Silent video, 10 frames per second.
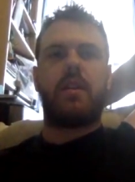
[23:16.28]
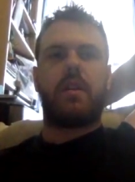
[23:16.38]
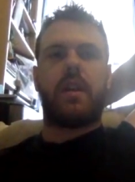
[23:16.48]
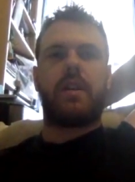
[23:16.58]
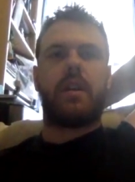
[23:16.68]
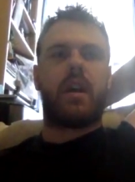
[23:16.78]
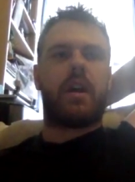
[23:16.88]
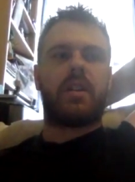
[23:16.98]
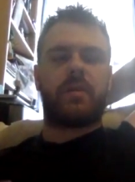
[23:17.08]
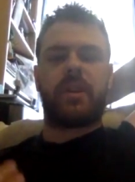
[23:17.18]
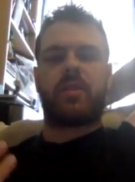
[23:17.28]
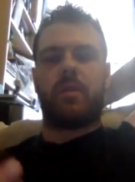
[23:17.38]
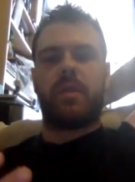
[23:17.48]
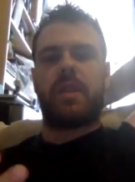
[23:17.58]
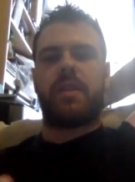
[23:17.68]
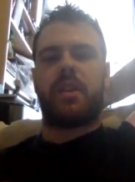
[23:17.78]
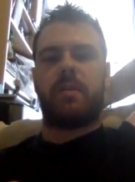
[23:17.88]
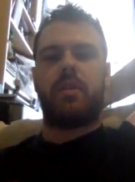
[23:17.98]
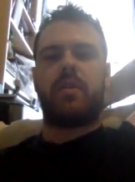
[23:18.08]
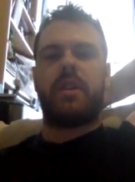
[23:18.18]
right? Yes. Especially within the
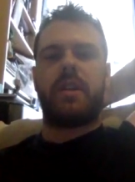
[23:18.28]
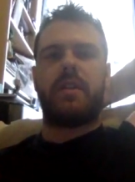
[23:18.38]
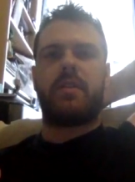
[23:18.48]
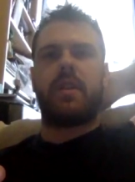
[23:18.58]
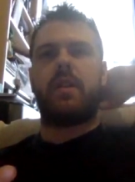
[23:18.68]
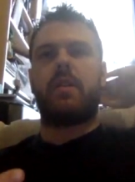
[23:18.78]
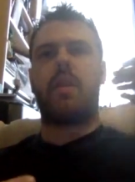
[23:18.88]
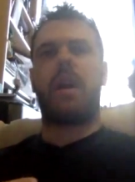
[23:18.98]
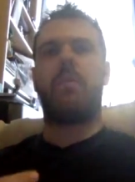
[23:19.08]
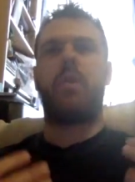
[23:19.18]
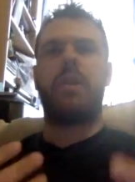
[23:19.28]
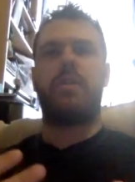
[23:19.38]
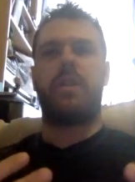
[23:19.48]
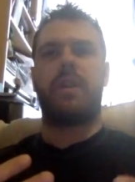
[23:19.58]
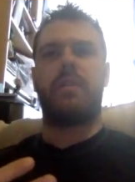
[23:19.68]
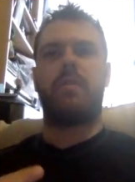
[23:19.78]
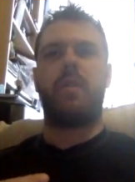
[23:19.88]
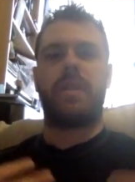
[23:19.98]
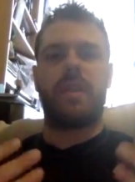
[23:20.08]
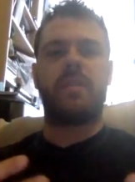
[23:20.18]
community. So I'm wondering,
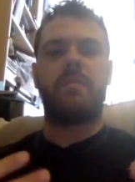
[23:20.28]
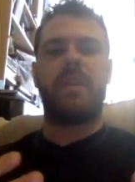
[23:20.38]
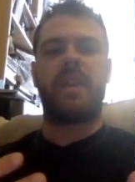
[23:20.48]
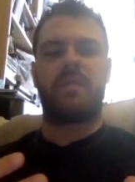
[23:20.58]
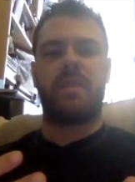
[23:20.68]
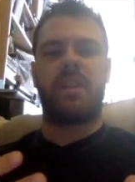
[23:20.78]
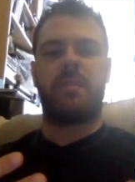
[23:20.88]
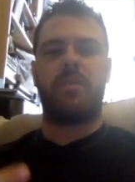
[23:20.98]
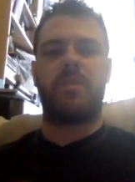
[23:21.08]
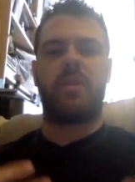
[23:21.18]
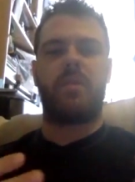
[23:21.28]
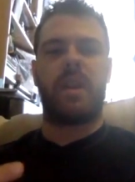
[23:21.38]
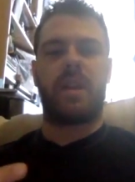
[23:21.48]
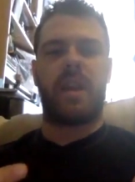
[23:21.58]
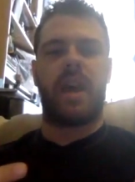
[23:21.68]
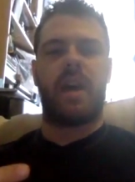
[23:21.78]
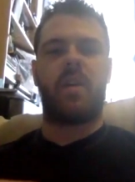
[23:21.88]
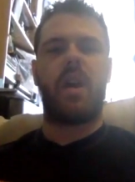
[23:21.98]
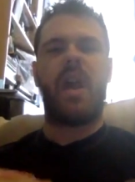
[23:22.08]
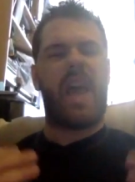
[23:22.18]
within the BSV community right
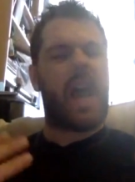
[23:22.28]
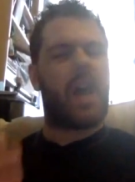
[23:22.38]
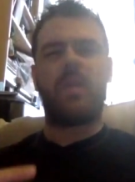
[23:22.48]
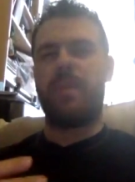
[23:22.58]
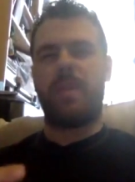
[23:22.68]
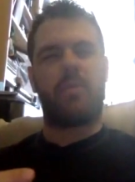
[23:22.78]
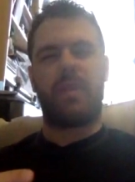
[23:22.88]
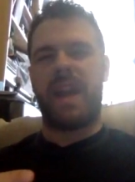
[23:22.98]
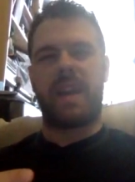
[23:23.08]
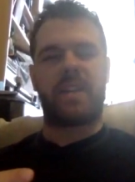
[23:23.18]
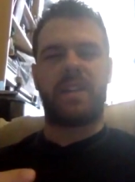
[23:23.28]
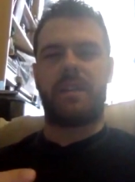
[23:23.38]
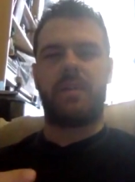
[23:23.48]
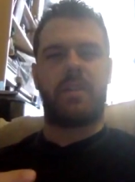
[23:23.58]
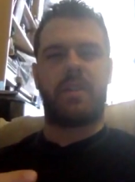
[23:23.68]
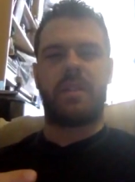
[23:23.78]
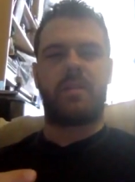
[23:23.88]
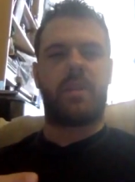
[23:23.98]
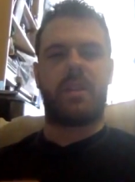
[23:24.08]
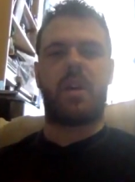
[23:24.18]
now, how are people reacting to everything that's
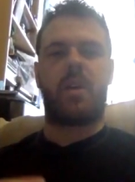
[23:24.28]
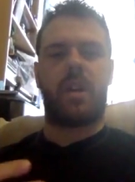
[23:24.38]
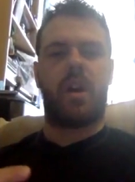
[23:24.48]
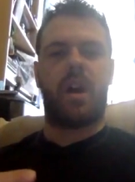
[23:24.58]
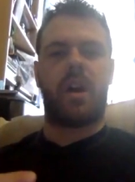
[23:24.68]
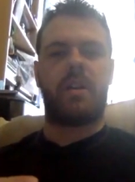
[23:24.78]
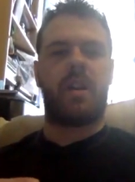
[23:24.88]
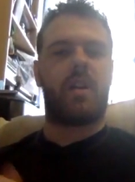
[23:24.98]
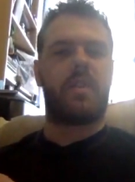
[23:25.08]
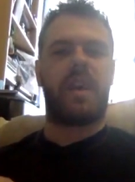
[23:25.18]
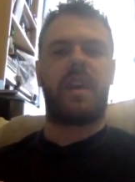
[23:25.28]
been going on? Mm-hmm.